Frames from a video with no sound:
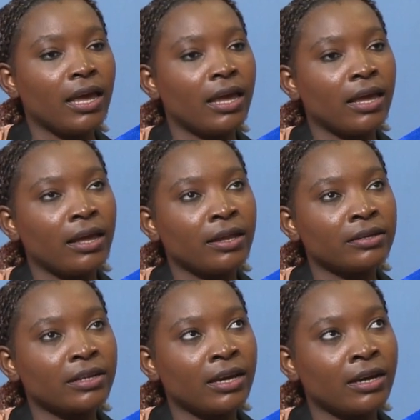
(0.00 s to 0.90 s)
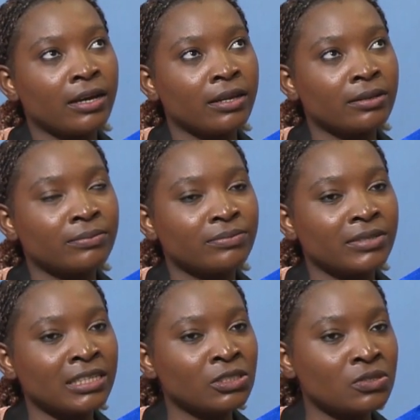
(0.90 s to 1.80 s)
And uh,
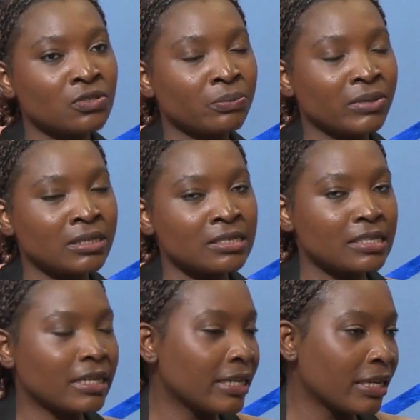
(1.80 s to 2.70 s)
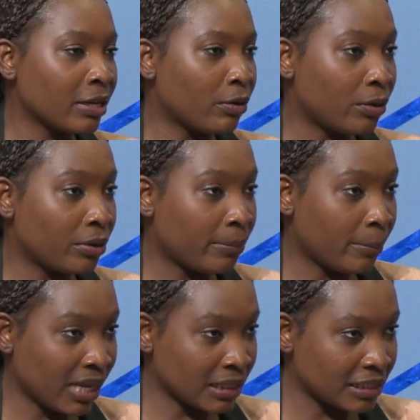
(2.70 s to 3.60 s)
that also means leaning
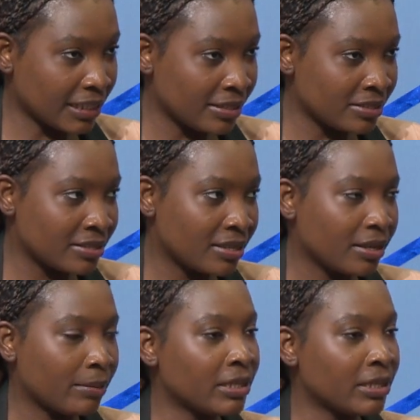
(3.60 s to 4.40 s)
on mentors.